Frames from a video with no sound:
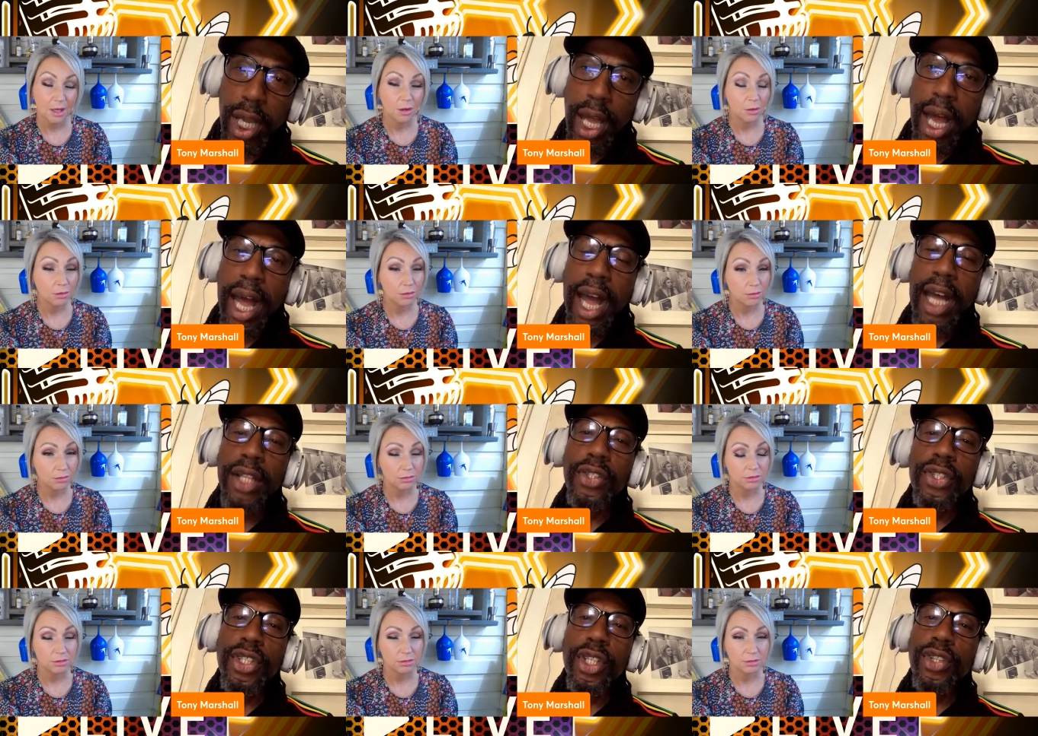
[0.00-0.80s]
Speaker 1: oh.
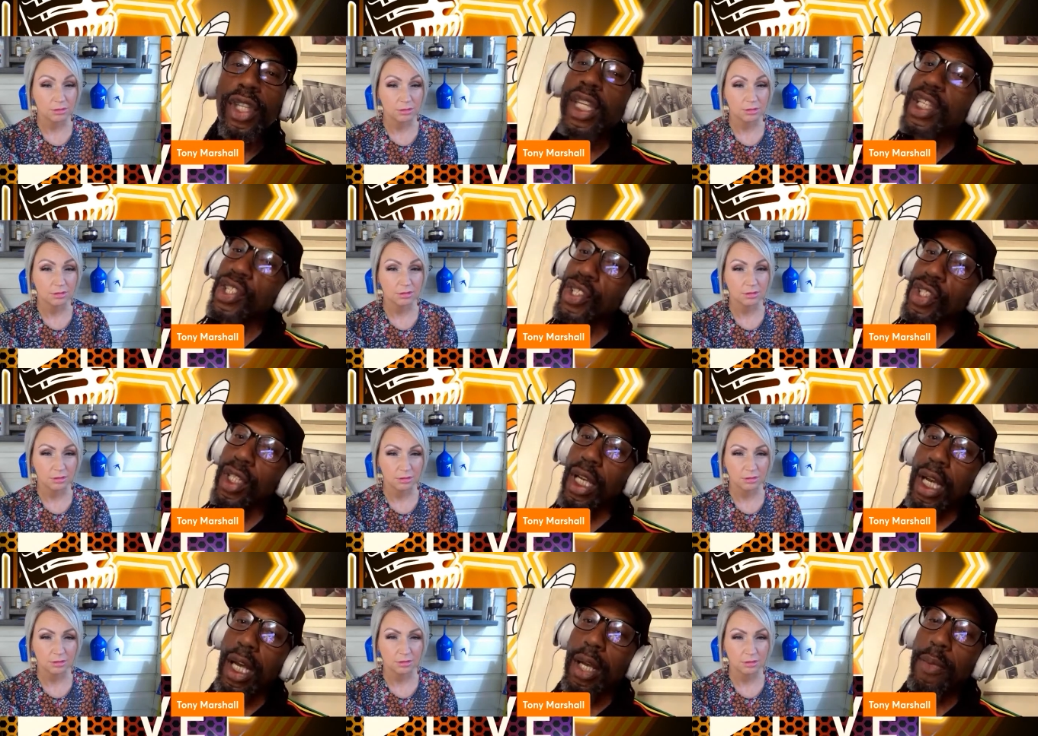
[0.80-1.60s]
and this
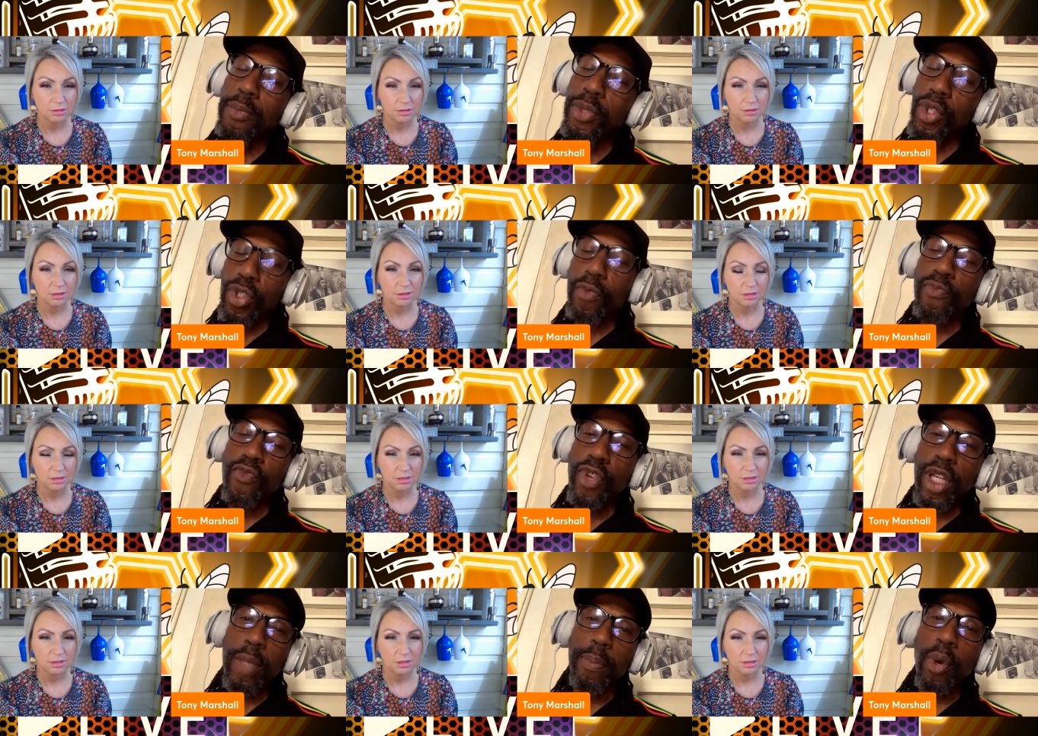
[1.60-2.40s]
um, doesn't
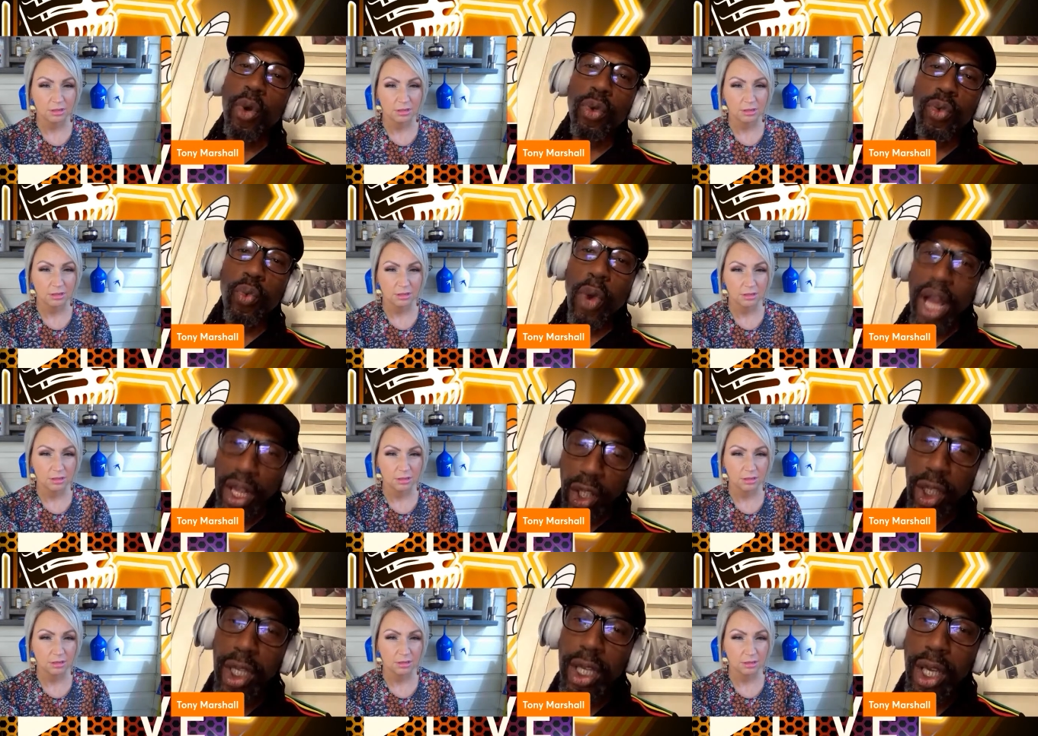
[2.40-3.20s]
really bode
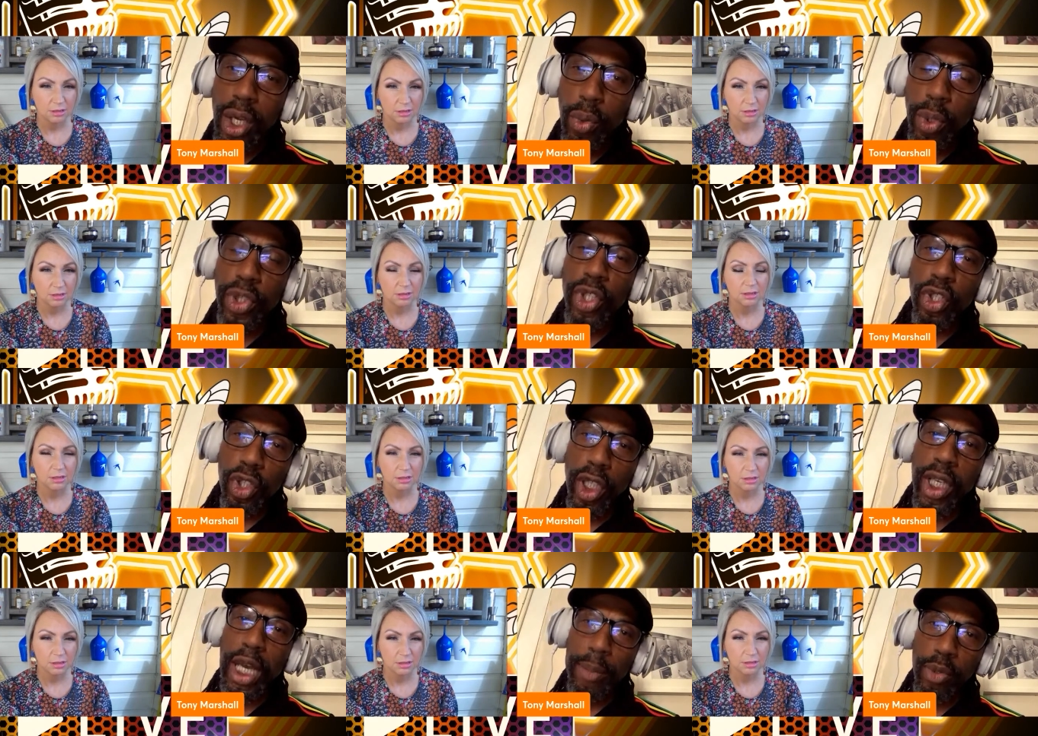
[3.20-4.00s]
well with the other
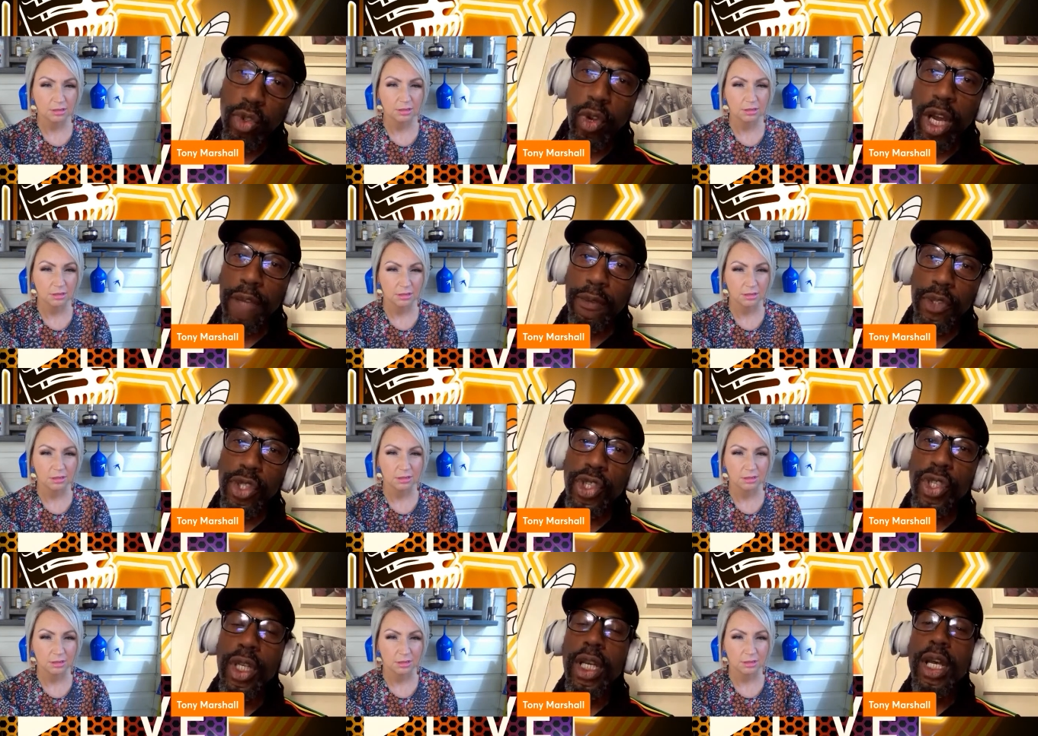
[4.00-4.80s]
cab
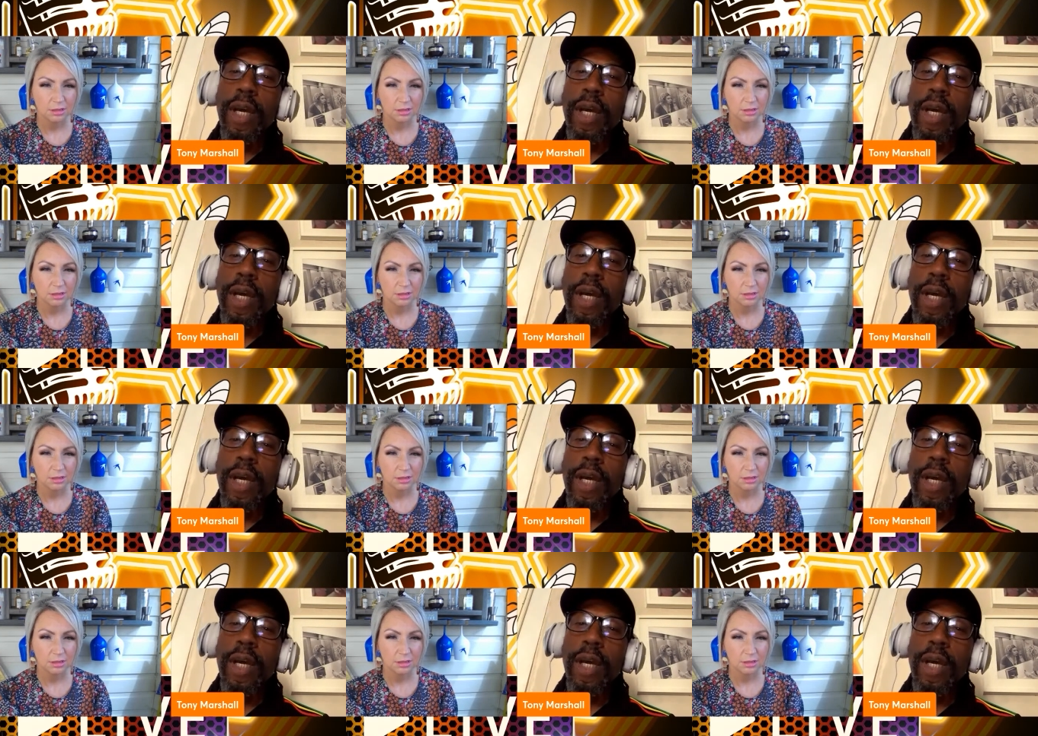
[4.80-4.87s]
drivers.